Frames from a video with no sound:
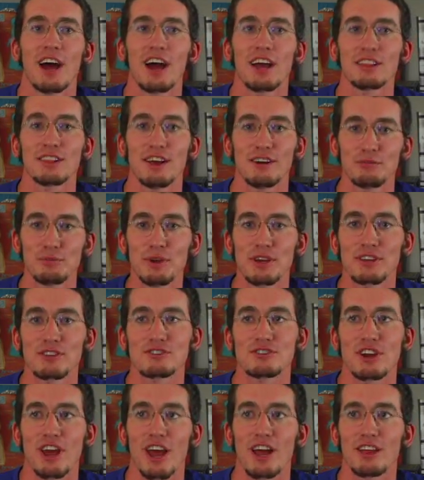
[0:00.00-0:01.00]
I love being
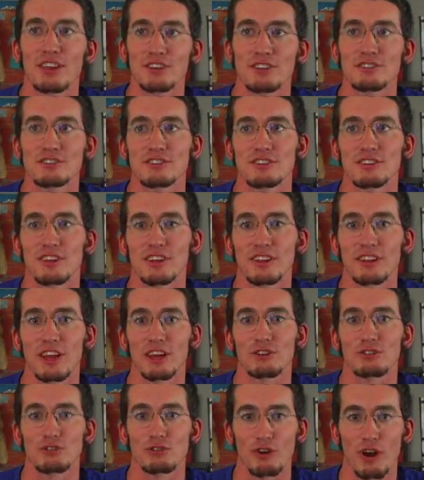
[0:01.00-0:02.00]
challenged and
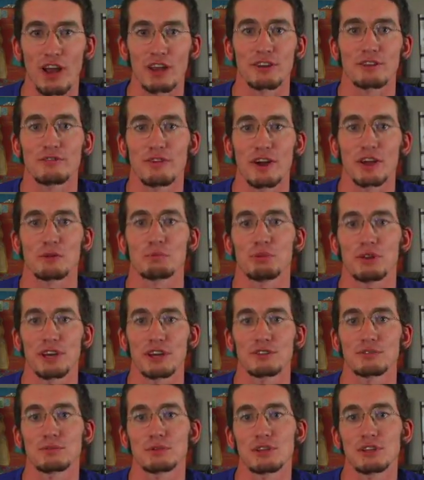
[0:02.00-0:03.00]
like trying to find a
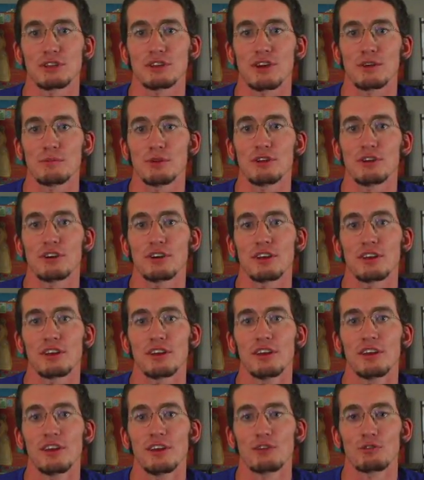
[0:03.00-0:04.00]
place within the community,
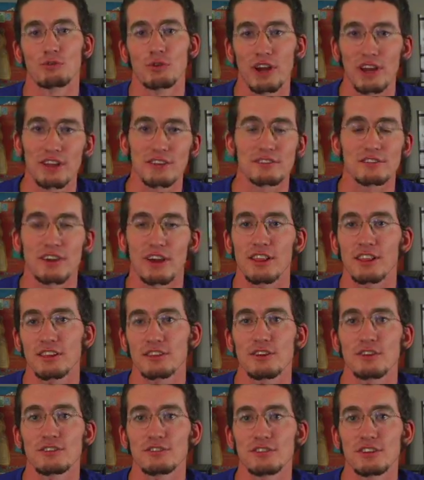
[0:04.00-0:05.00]

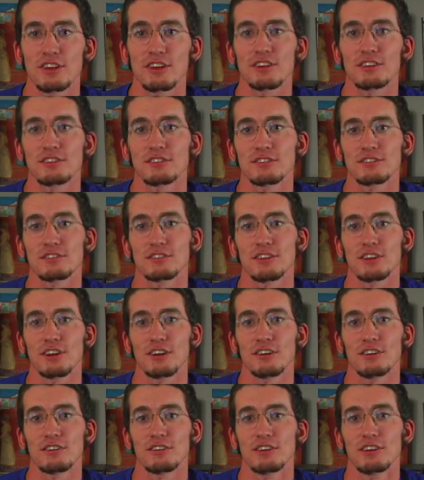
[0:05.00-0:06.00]
reconciling those things, you
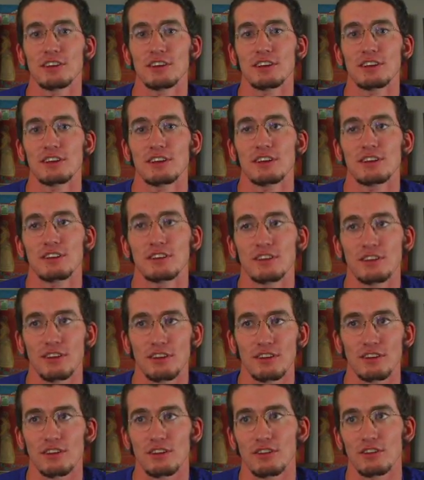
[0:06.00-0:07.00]
know
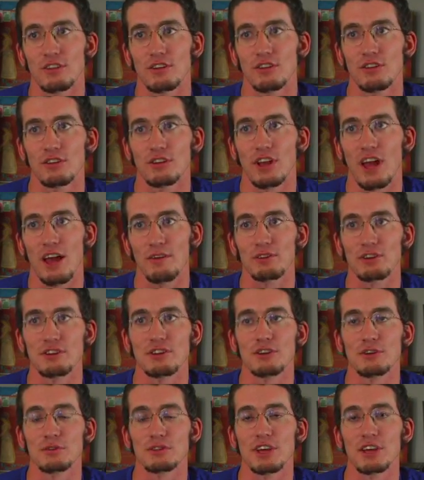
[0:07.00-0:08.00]
having to
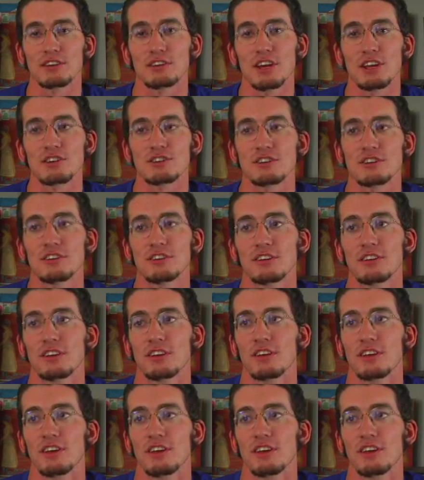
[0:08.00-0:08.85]
deal with that tension.